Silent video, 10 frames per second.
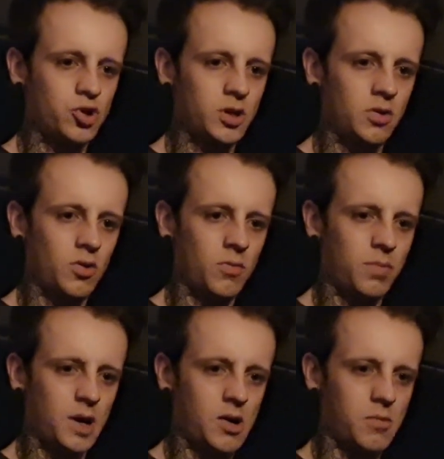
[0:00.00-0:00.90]
Pushing your
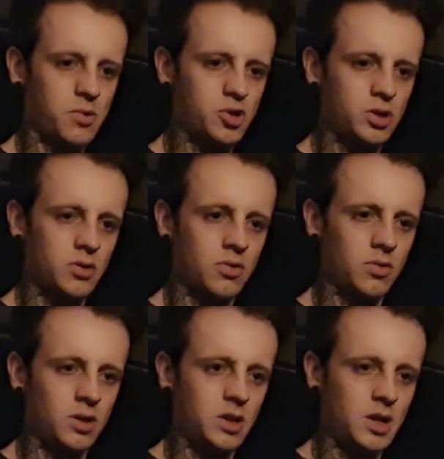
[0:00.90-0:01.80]
own power, pushing
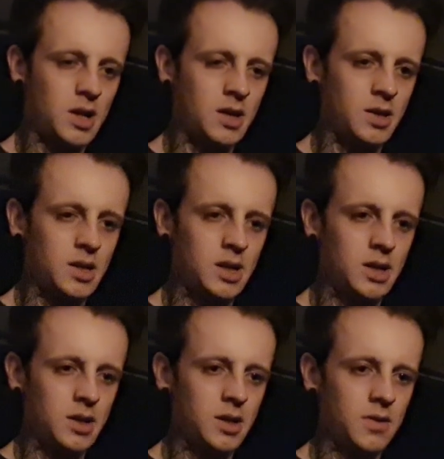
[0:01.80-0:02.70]
your own intent,
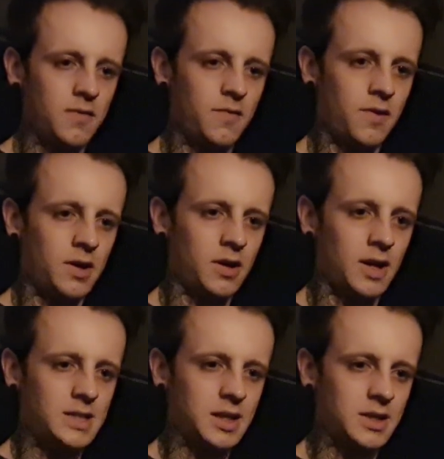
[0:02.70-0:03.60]

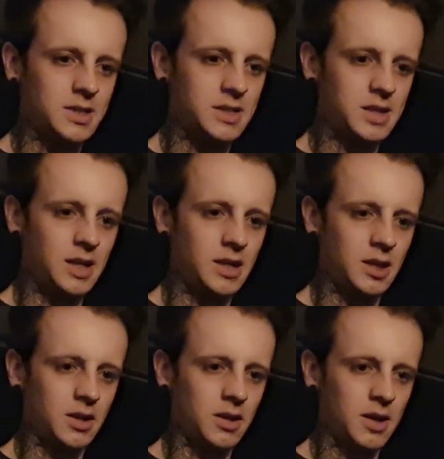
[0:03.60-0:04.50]
finalizing,
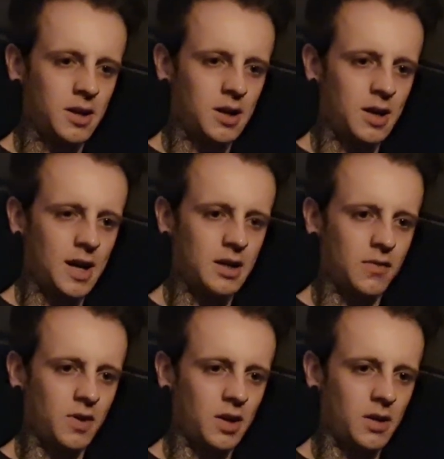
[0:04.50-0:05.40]
sealing, and
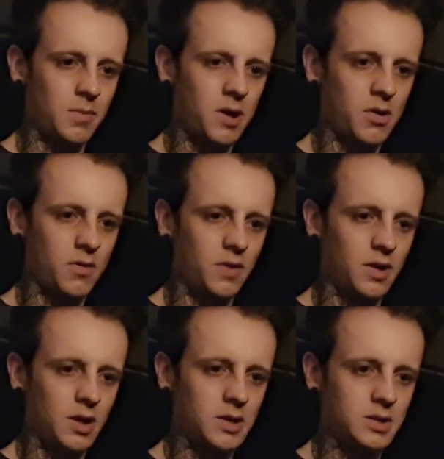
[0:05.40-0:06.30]
activating the power
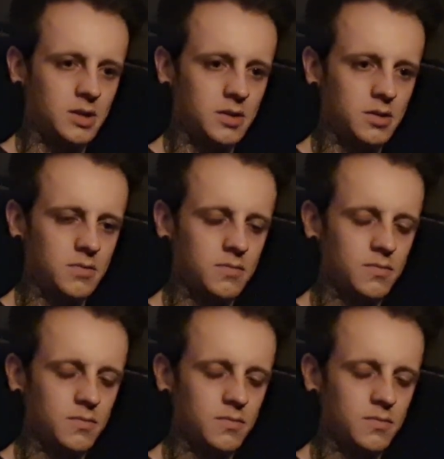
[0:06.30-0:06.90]
of the elixir.